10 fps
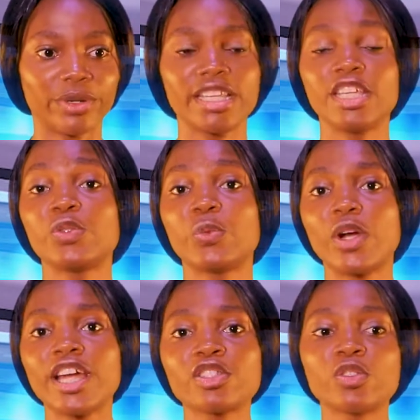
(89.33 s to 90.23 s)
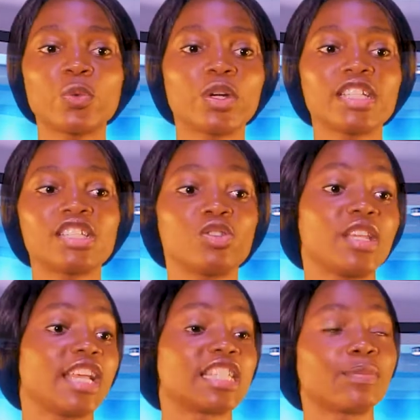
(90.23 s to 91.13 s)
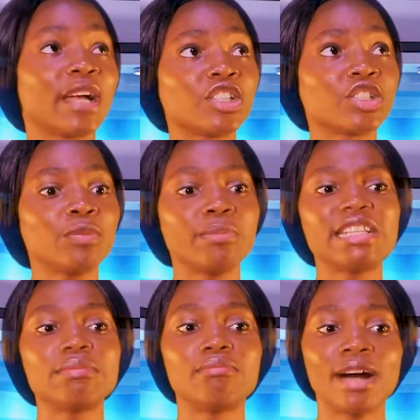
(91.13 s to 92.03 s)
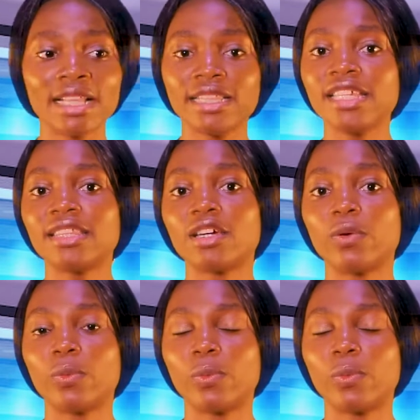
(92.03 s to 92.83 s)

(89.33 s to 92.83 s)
but his work towards trade expansion made Mali the